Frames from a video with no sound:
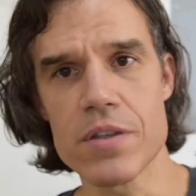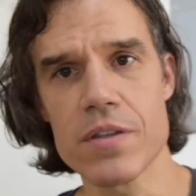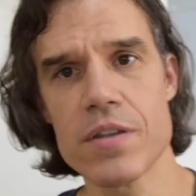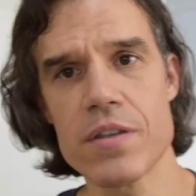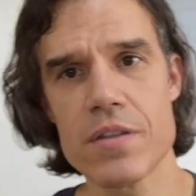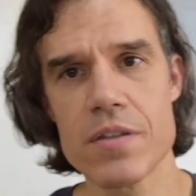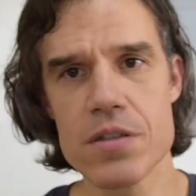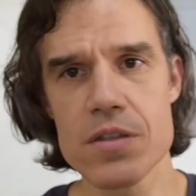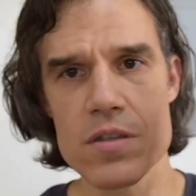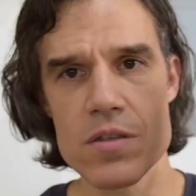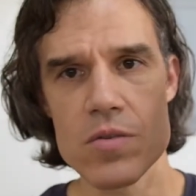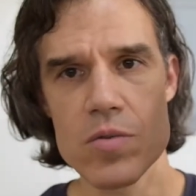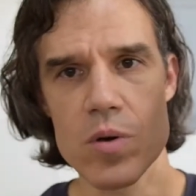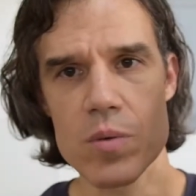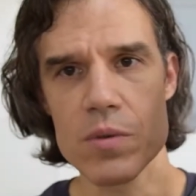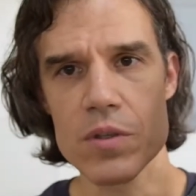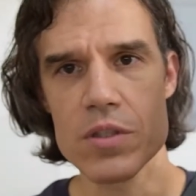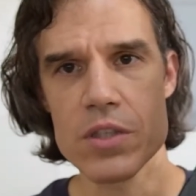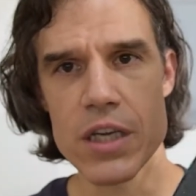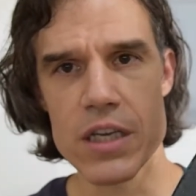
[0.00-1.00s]
This is just
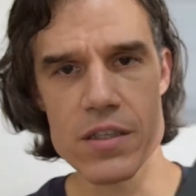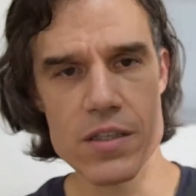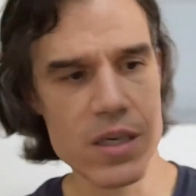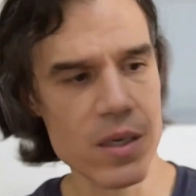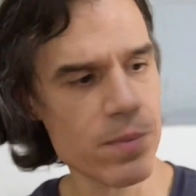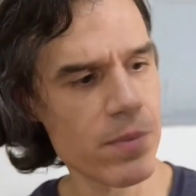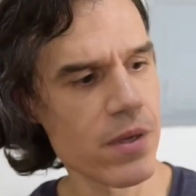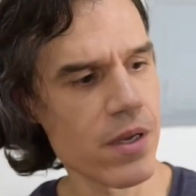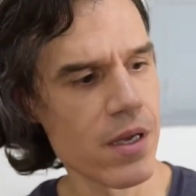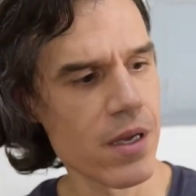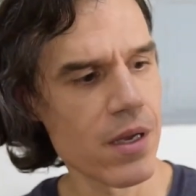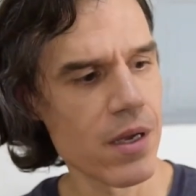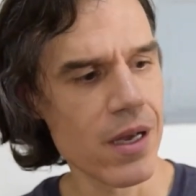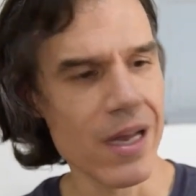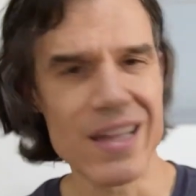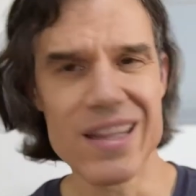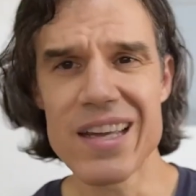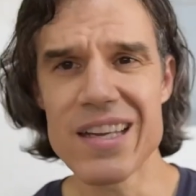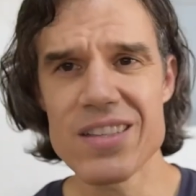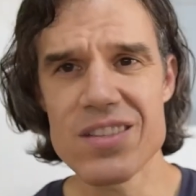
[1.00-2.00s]
normal Jessup.
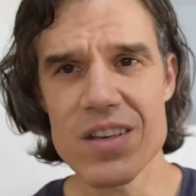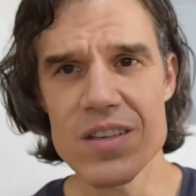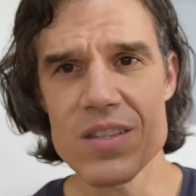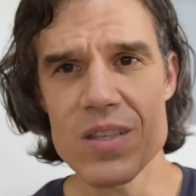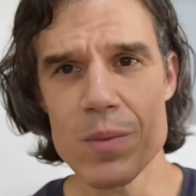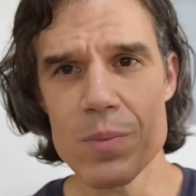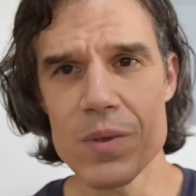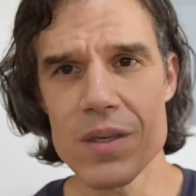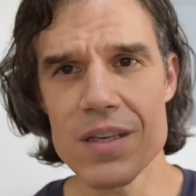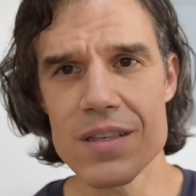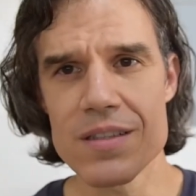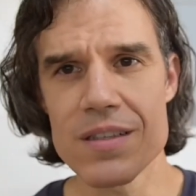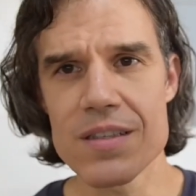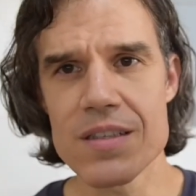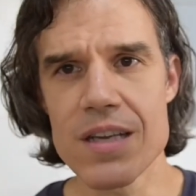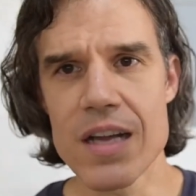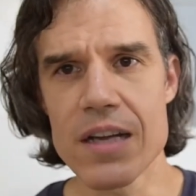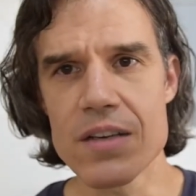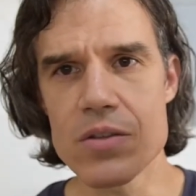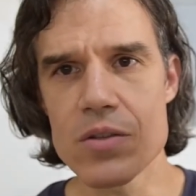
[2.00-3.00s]
I like Jessup because it's
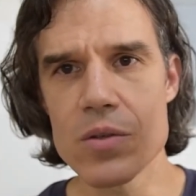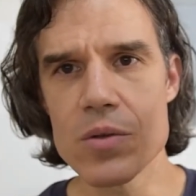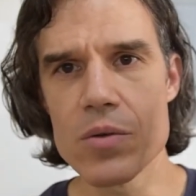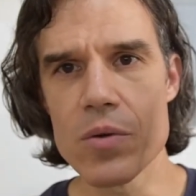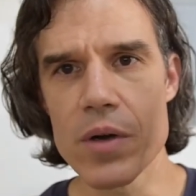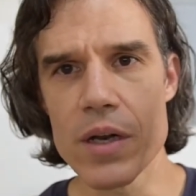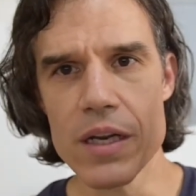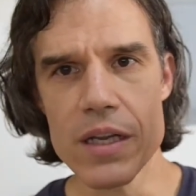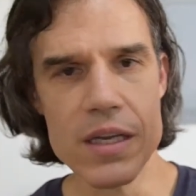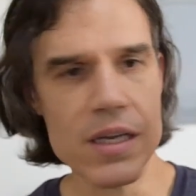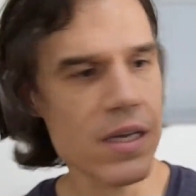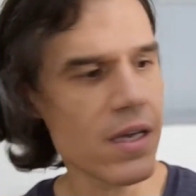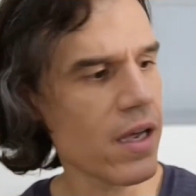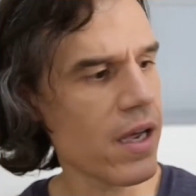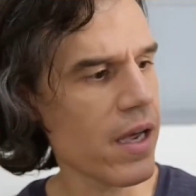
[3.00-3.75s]
not too gritty